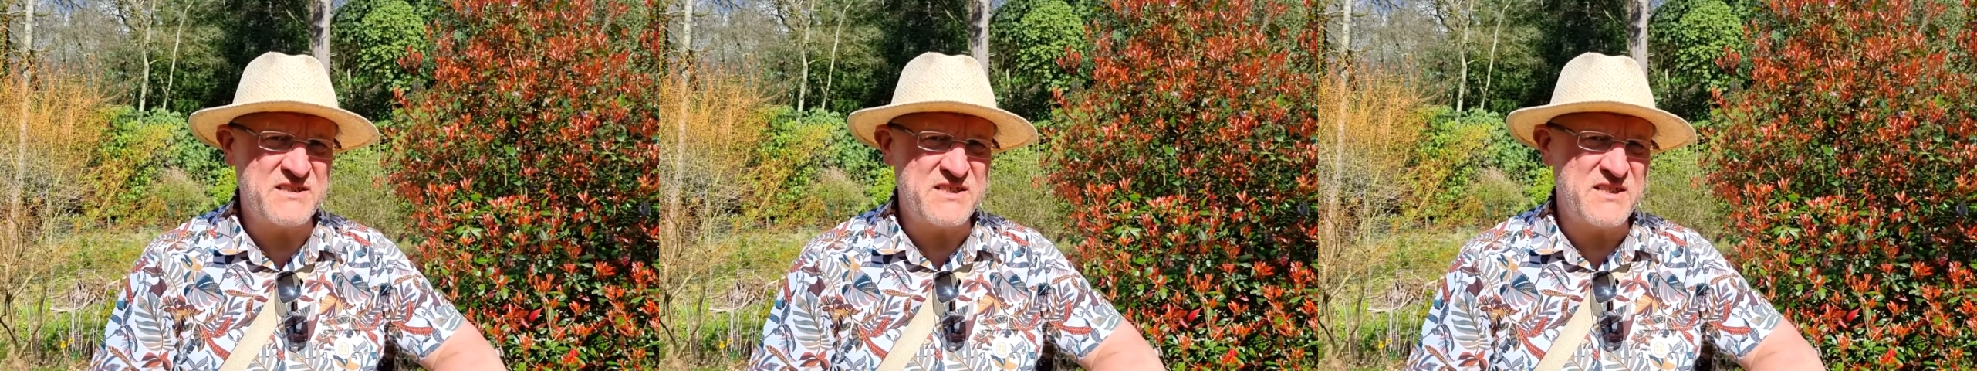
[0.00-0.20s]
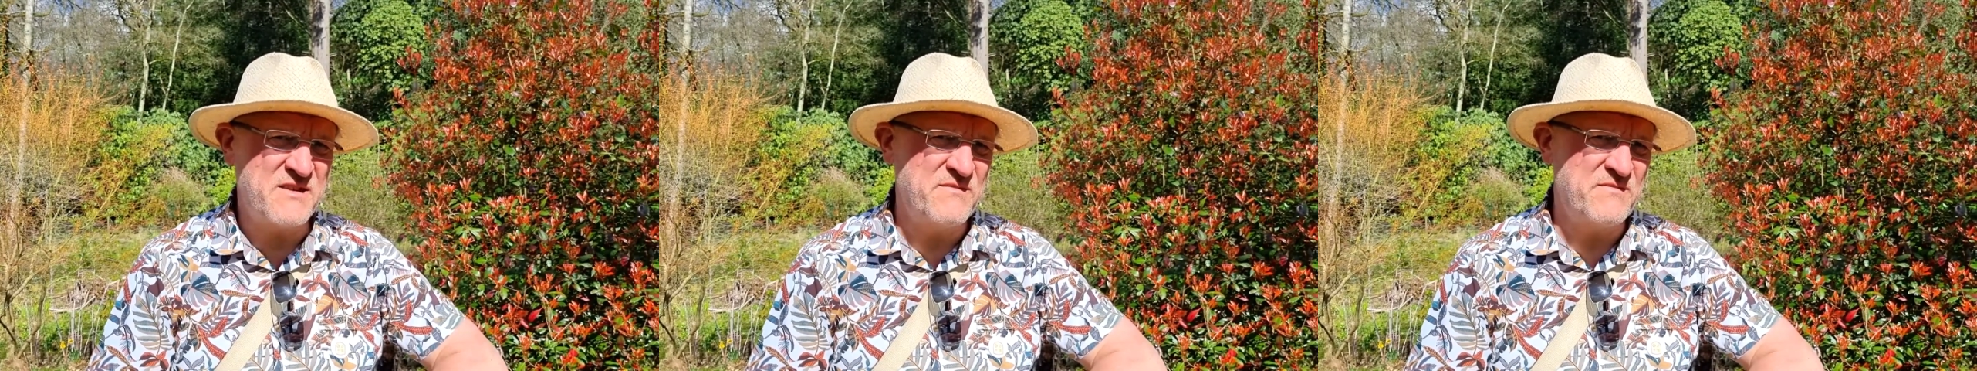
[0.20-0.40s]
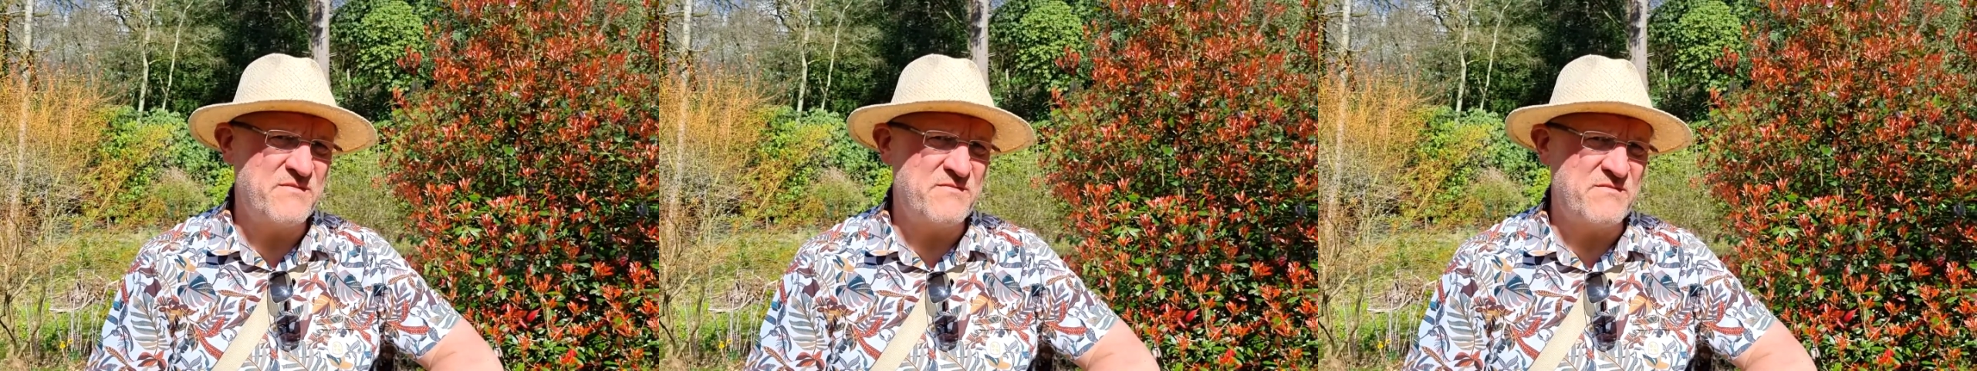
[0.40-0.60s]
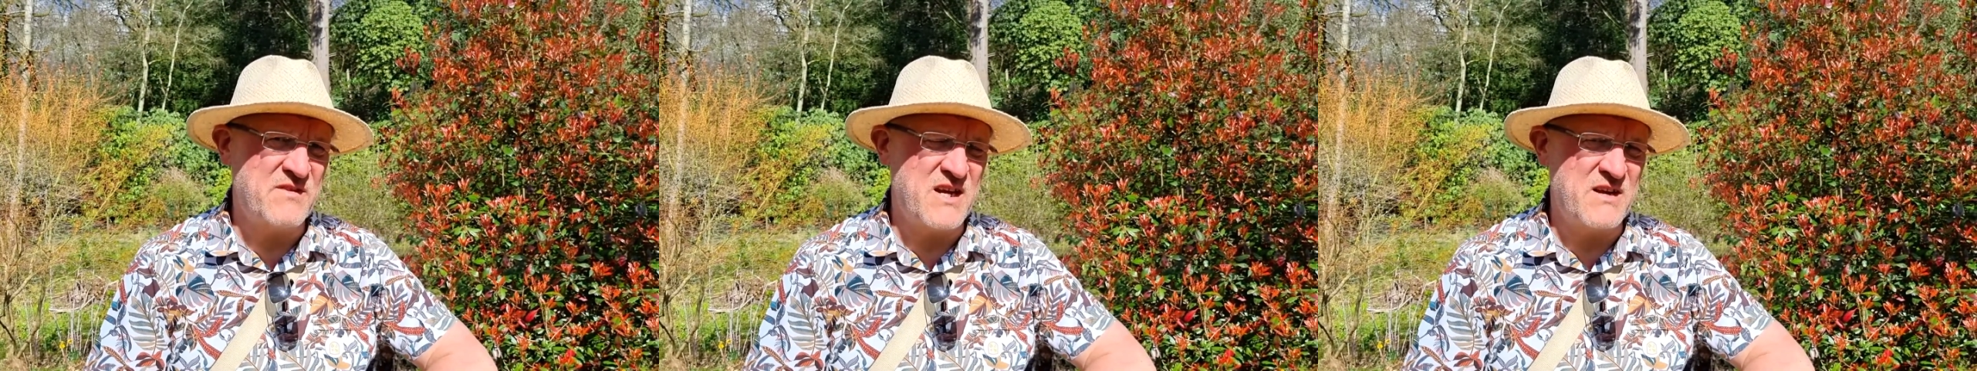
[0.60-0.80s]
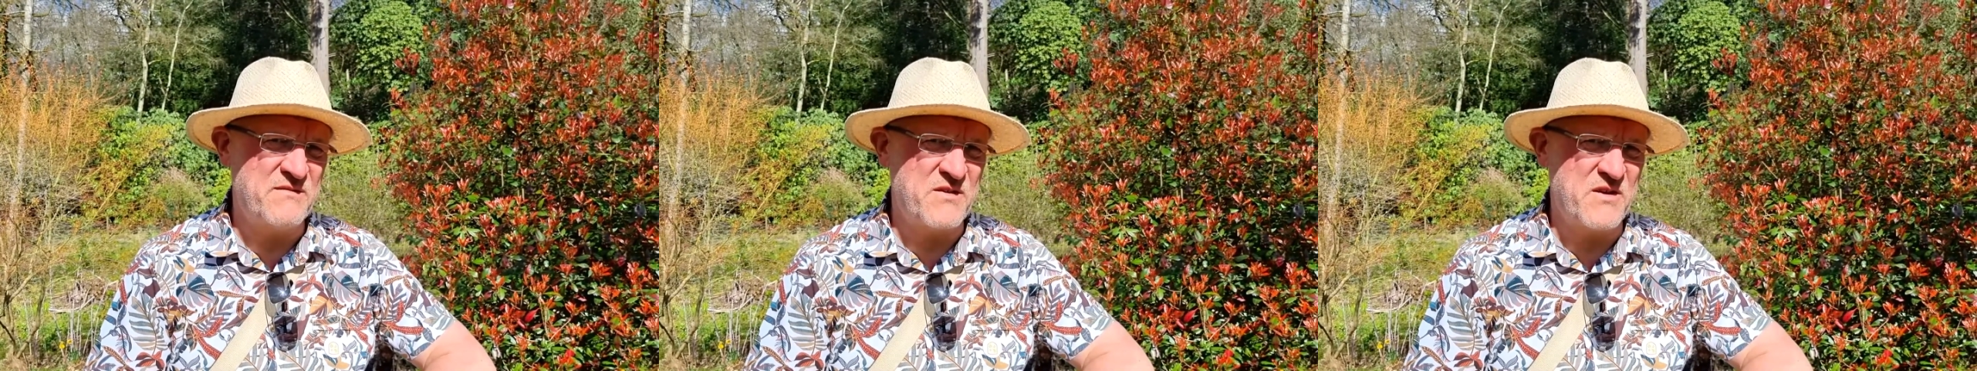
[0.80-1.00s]
Don't see them
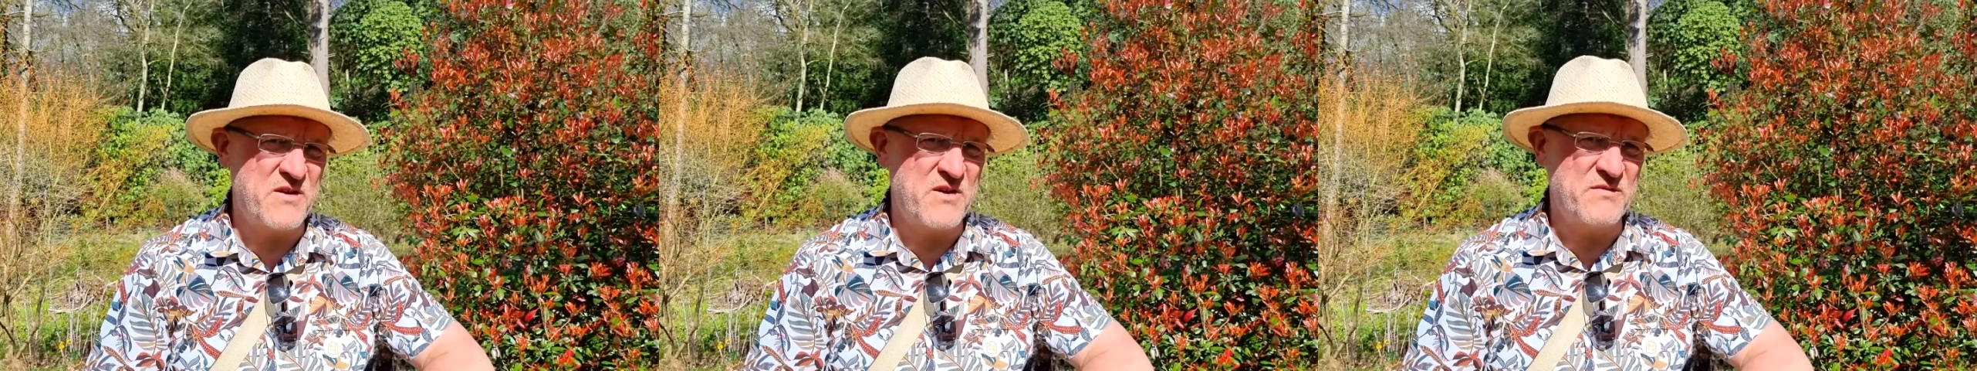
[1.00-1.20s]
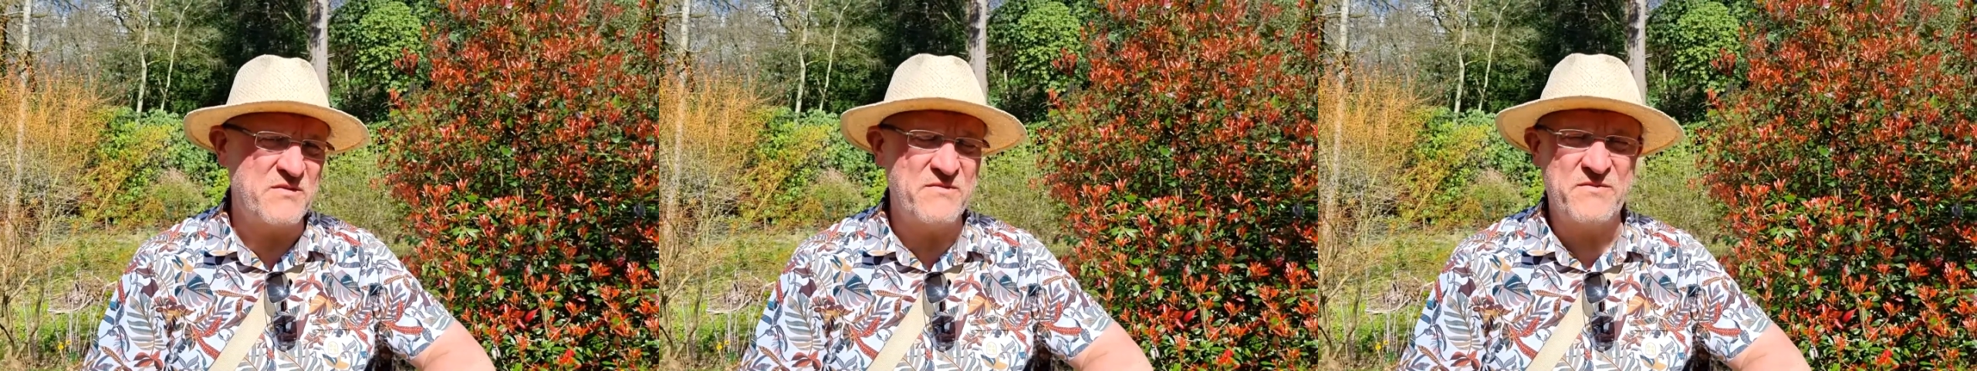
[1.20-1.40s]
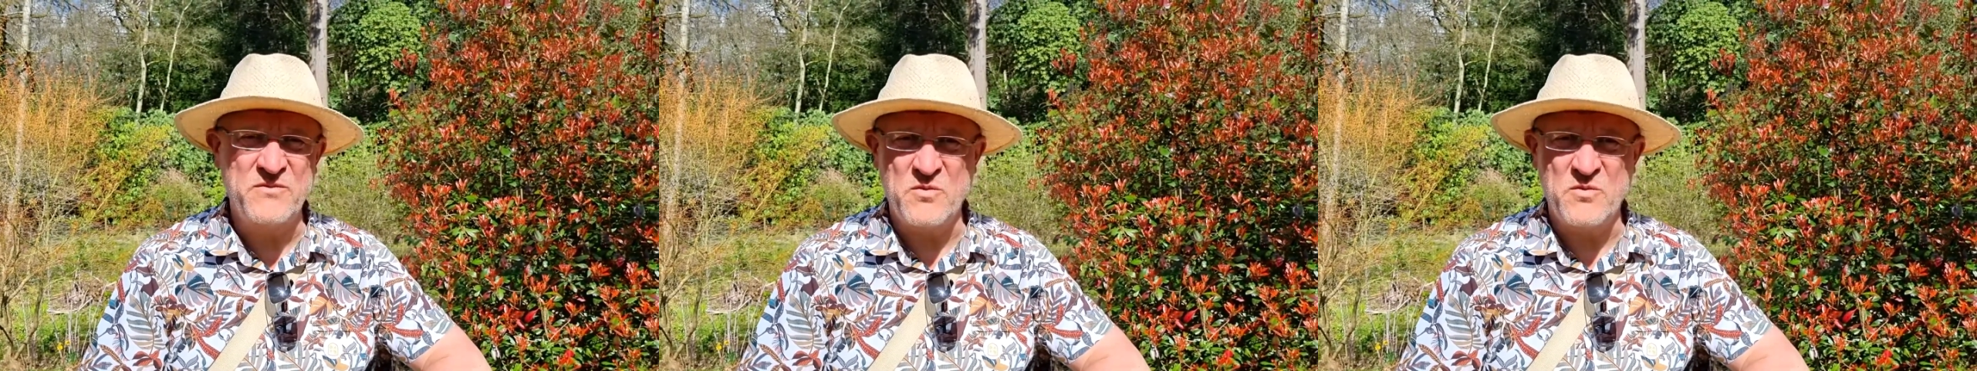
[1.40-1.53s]
very often.